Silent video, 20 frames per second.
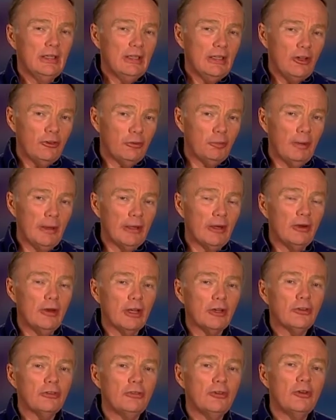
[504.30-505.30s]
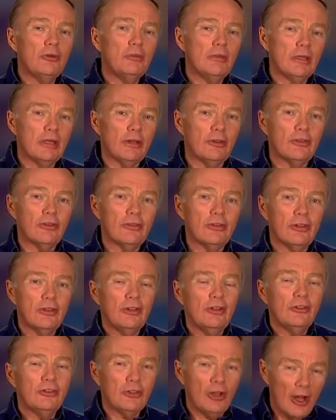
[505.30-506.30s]
Let's spend our next few minutes
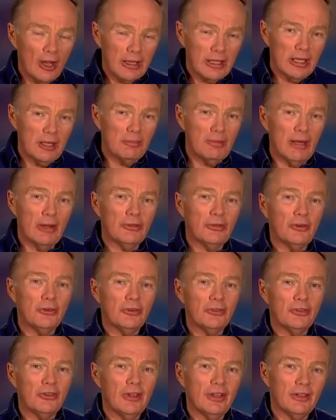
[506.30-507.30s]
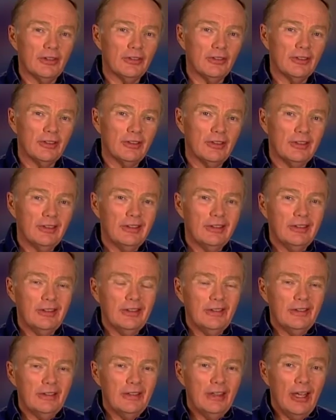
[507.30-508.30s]
talking about those things
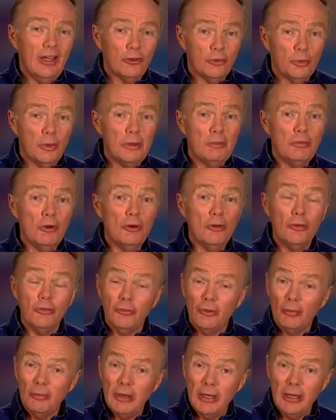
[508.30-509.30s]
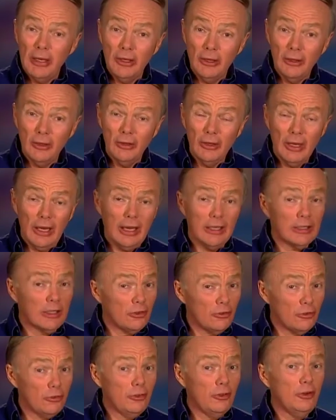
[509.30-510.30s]
as we move from here and
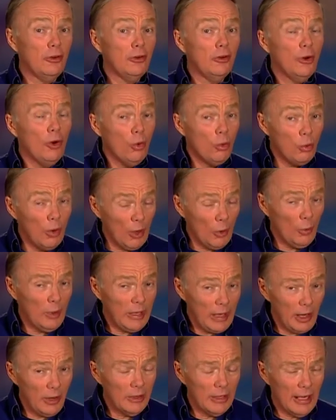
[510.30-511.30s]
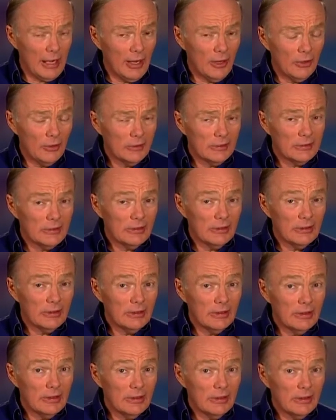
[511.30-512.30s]
consider where we are now.
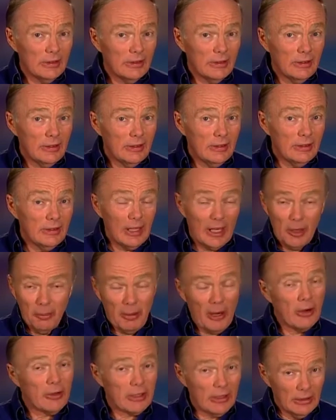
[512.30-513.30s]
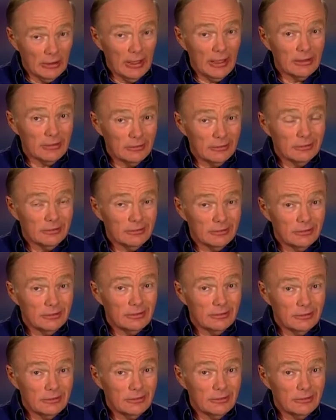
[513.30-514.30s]
Not a parking lot,
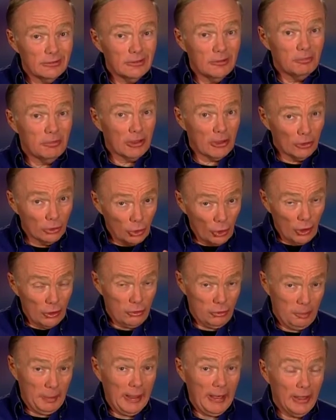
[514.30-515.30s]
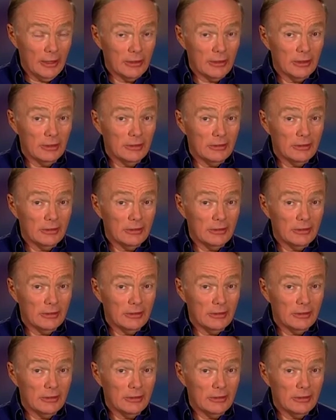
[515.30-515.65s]
but a launch pad